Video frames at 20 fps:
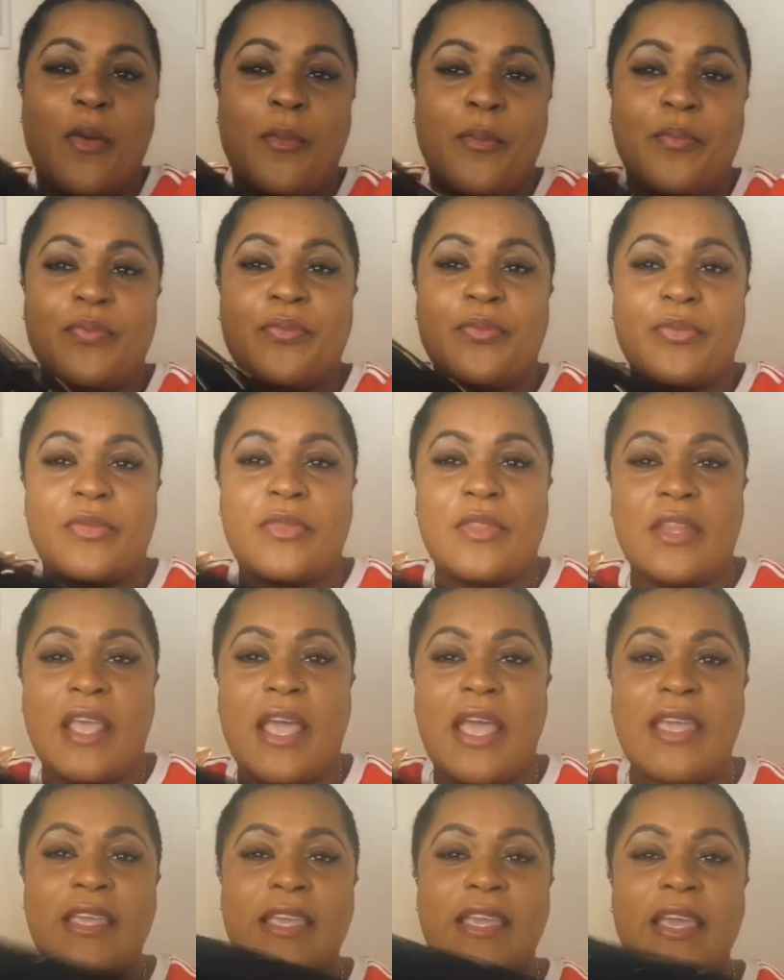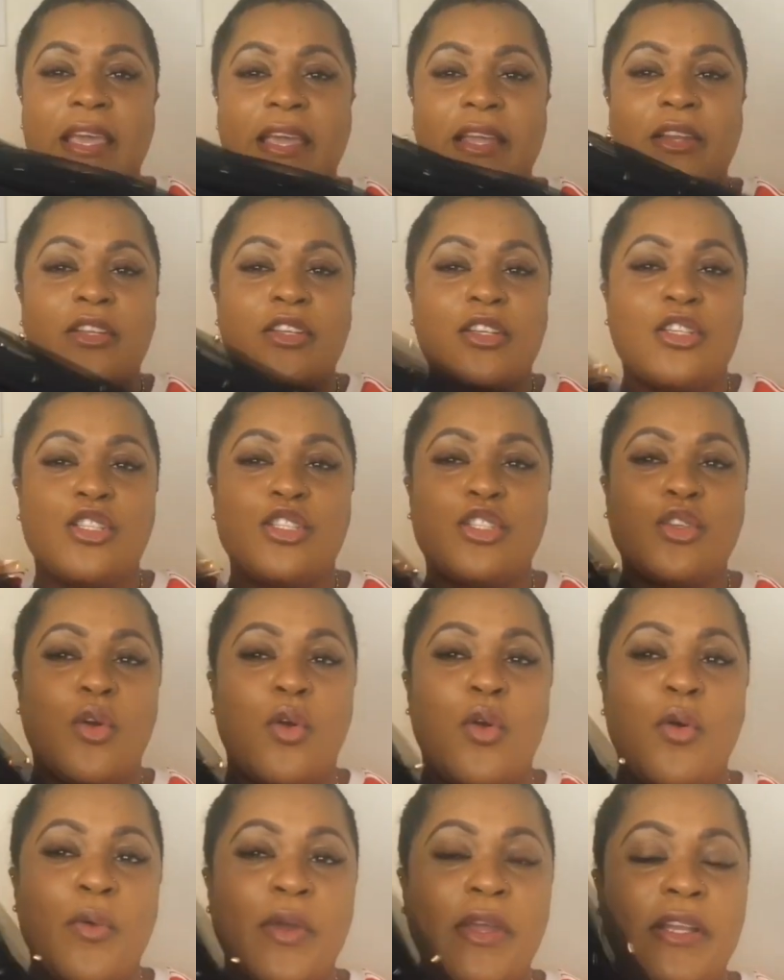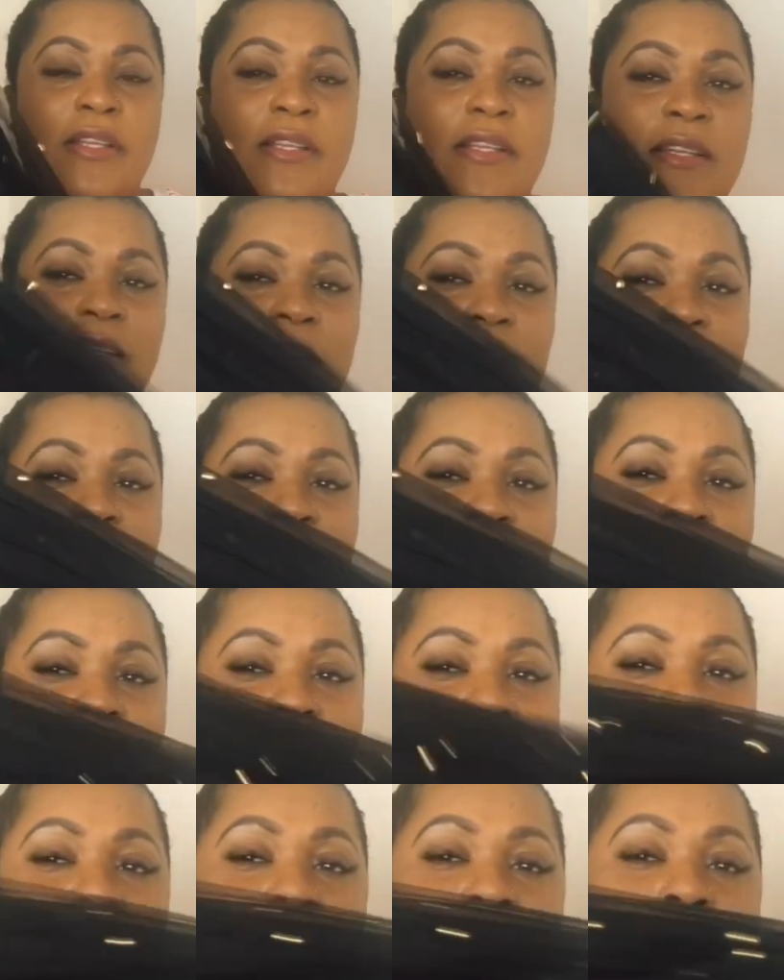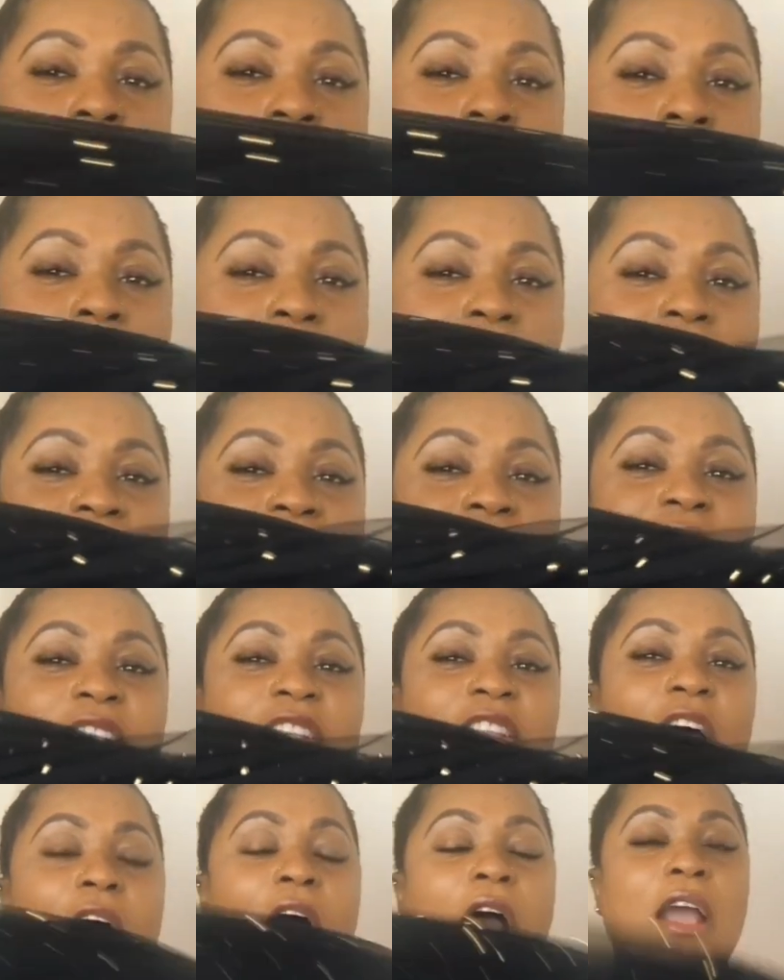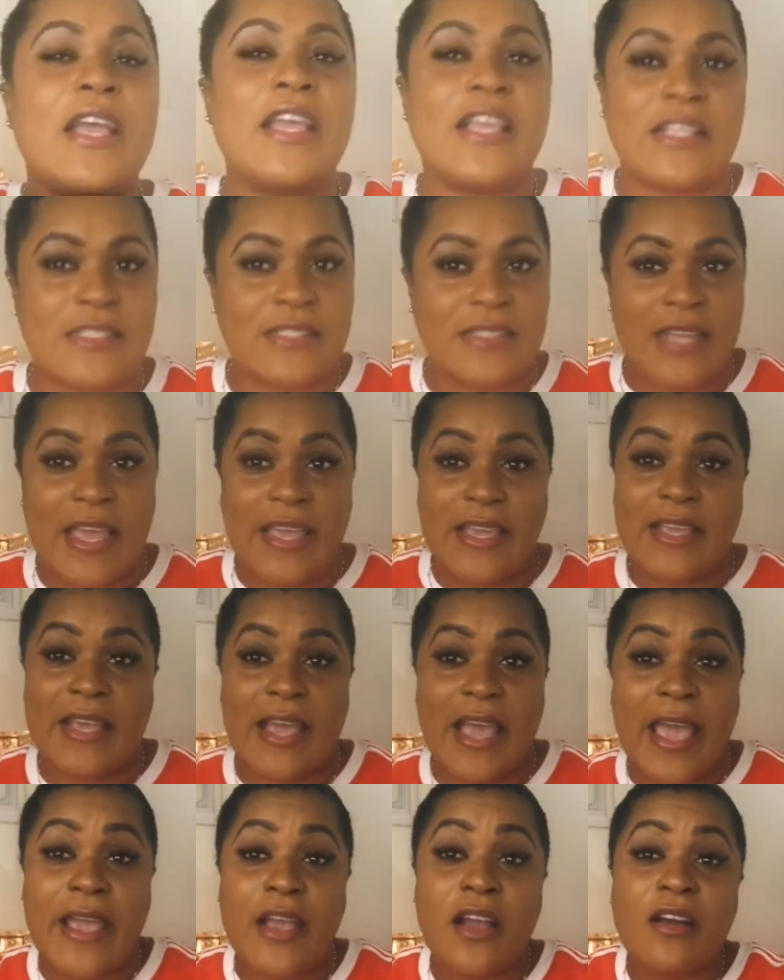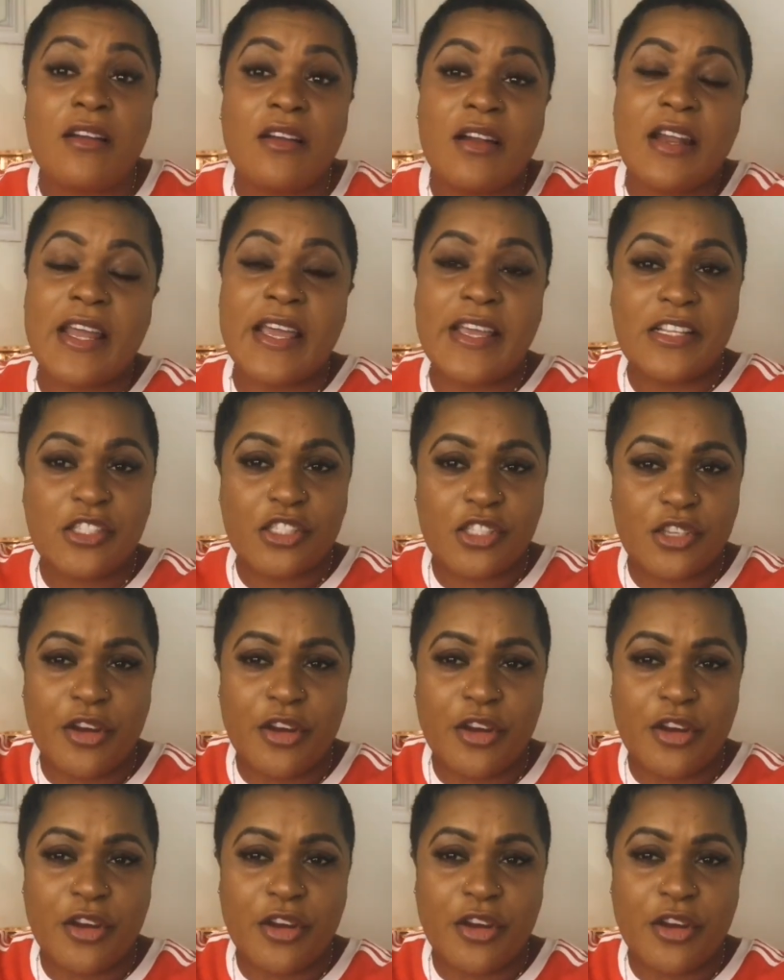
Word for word: um, I can't show it all because it's long. It's like ankle length